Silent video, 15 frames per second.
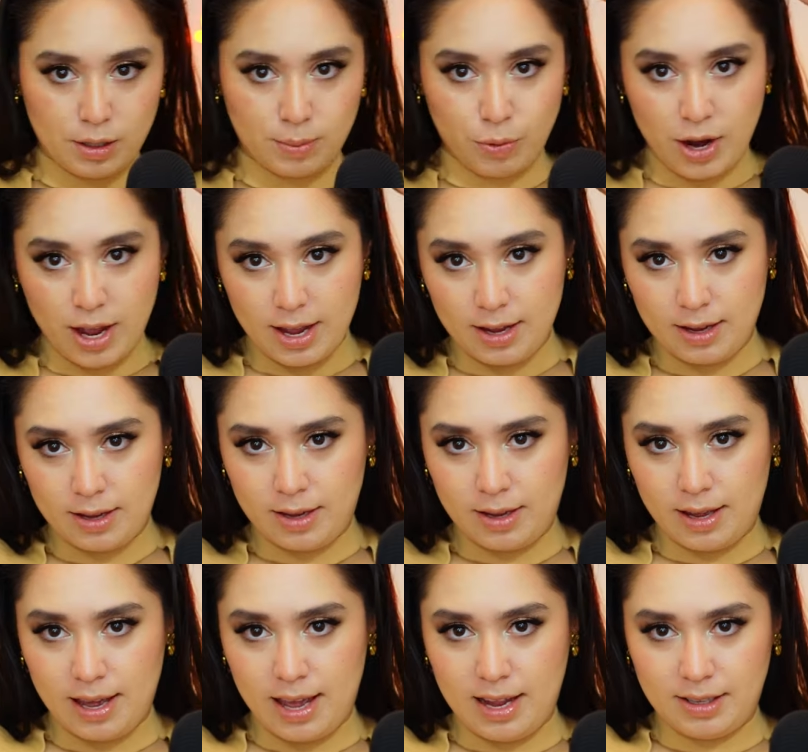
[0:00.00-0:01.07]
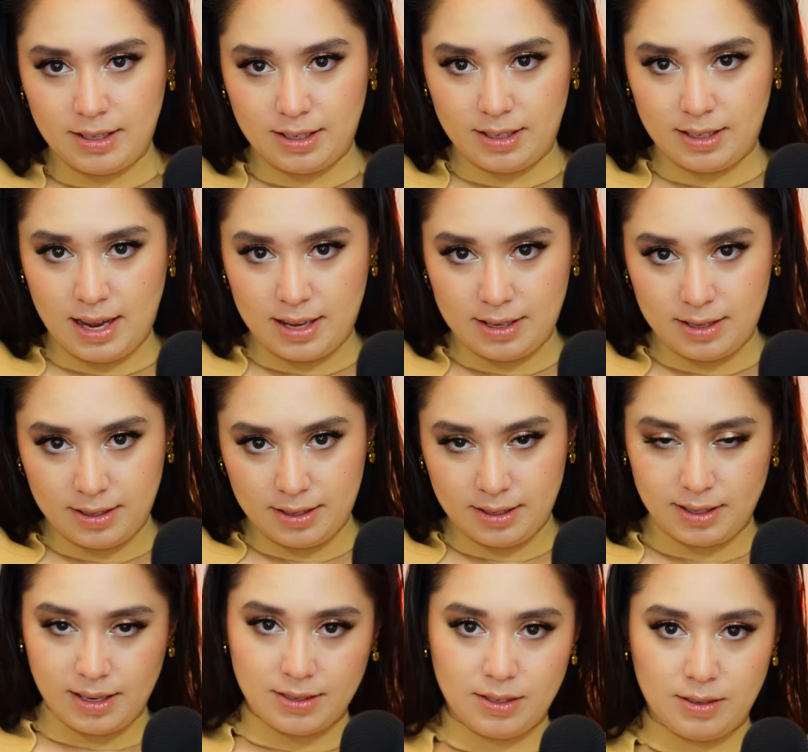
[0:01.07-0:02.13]
spray 8 to 10
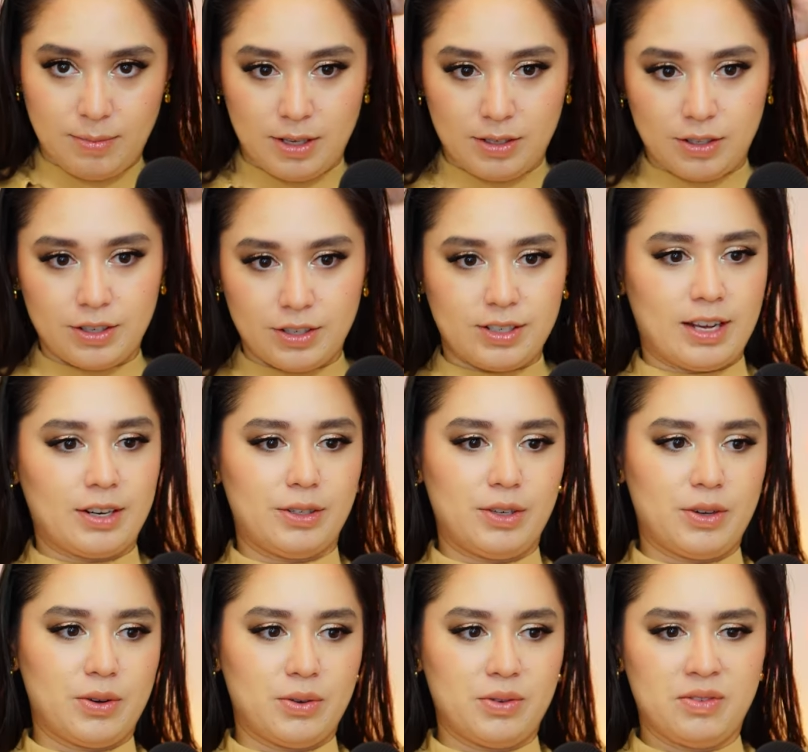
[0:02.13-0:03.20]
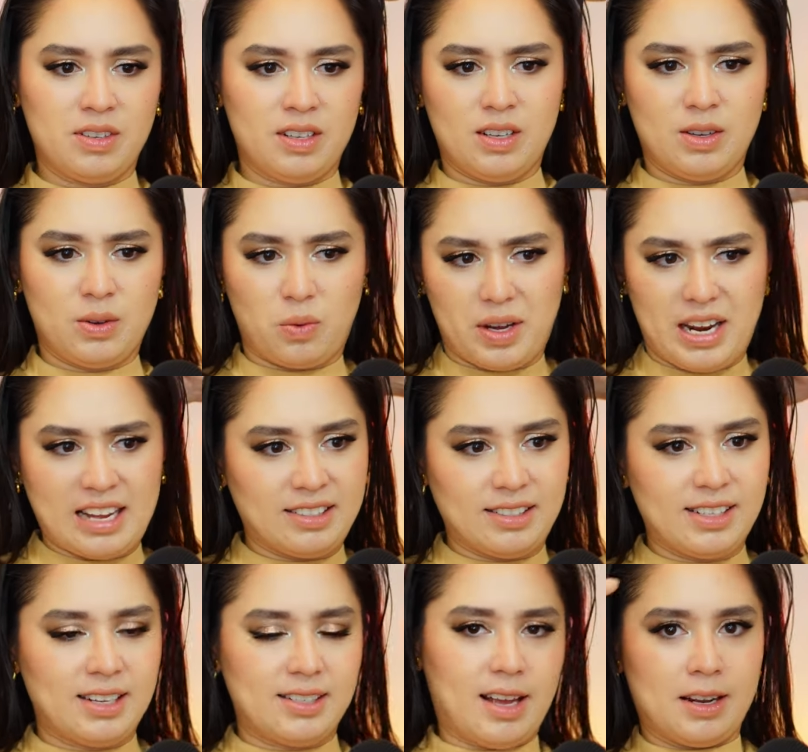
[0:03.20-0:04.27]
centimeters. I don't know what 8 to
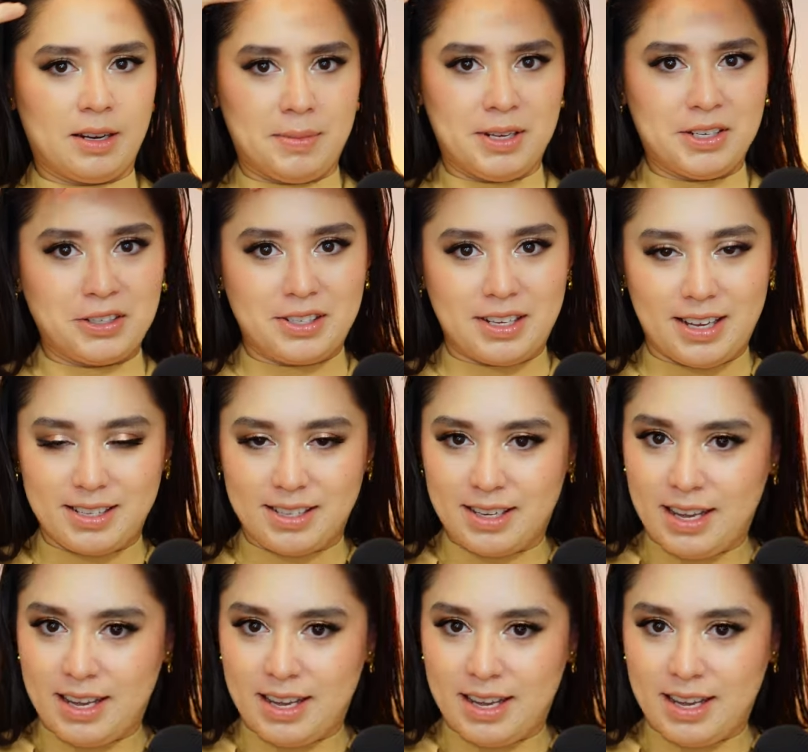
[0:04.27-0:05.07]
10 centimeters is.